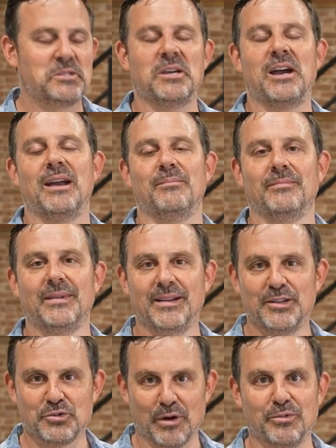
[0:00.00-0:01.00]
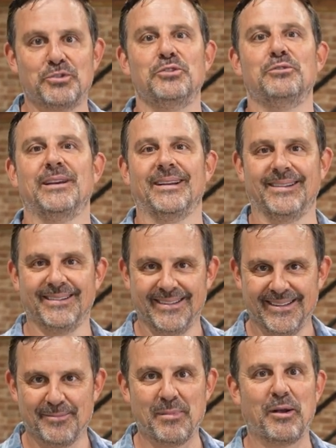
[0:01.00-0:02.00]
time troubleshooting
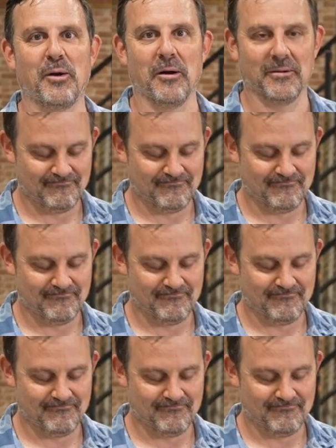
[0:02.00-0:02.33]
my car.